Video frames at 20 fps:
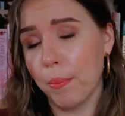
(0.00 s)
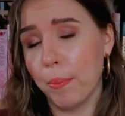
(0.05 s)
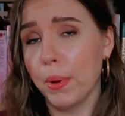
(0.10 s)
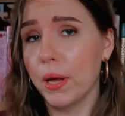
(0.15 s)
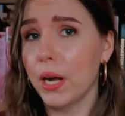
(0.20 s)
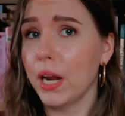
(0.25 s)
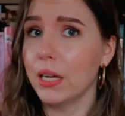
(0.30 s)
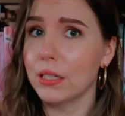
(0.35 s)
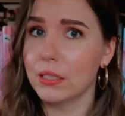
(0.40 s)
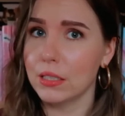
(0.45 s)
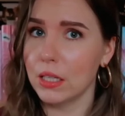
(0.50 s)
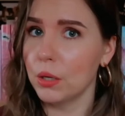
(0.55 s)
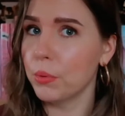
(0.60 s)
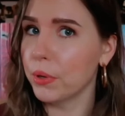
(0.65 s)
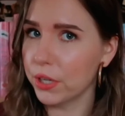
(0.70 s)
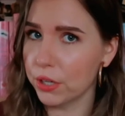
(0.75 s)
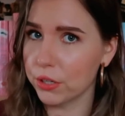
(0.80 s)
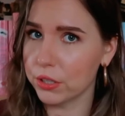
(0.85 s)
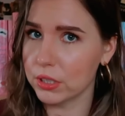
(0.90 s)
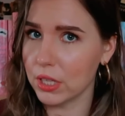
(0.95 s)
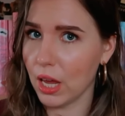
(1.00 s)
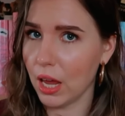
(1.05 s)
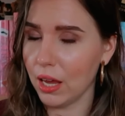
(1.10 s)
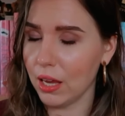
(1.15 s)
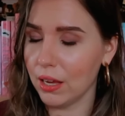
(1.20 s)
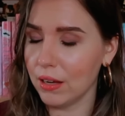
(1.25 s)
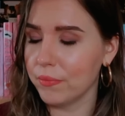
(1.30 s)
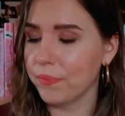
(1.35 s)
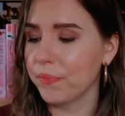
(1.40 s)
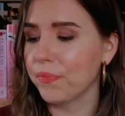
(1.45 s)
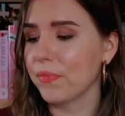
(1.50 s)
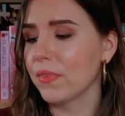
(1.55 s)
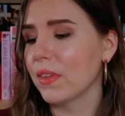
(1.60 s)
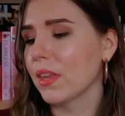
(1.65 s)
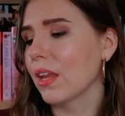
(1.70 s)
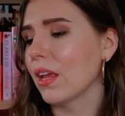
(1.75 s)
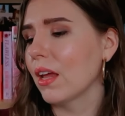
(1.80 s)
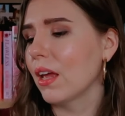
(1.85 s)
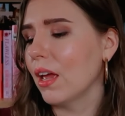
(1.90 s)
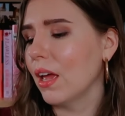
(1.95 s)
but I see what you're saying.
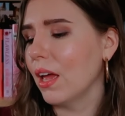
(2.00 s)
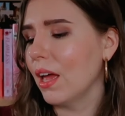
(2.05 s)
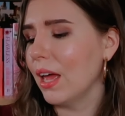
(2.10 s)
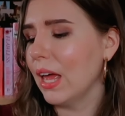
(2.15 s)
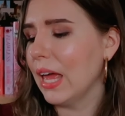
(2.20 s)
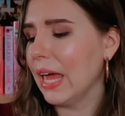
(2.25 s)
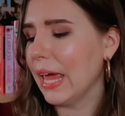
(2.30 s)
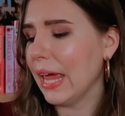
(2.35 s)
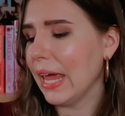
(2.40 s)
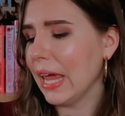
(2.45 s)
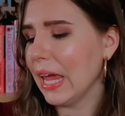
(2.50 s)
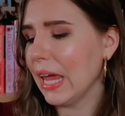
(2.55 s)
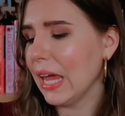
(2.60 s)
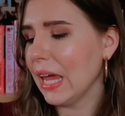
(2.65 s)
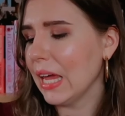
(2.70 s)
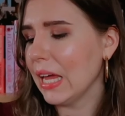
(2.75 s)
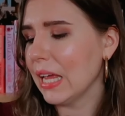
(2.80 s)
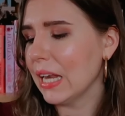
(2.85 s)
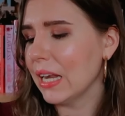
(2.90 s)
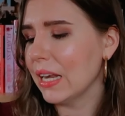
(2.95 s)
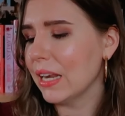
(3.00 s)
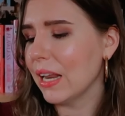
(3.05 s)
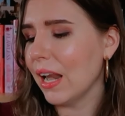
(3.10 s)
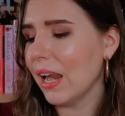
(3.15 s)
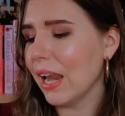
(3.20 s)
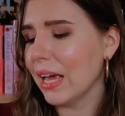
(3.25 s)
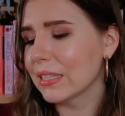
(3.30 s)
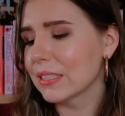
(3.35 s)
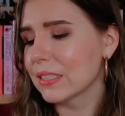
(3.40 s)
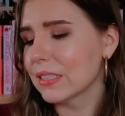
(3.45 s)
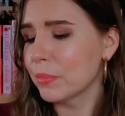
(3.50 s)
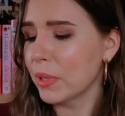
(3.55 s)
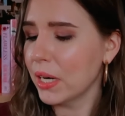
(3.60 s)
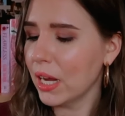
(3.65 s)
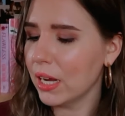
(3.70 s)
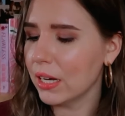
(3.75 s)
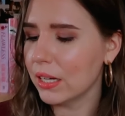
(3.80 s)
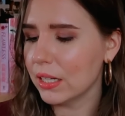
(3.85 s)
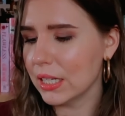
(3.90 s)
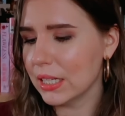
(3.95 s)
And last but
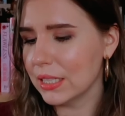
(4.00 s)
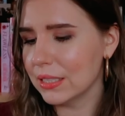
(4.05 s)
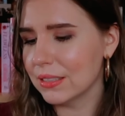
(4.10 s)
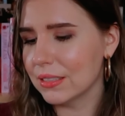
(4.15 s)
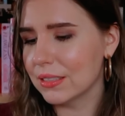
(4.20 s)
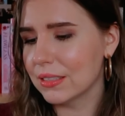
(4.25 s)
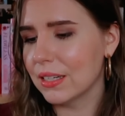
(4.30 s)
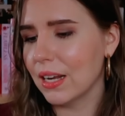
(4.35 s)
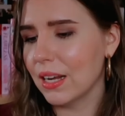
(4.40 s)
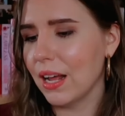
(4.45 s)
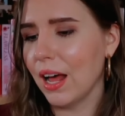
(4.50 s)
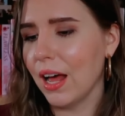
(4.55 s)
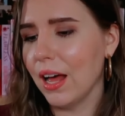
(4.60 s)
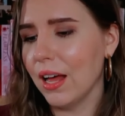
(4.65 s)
not least,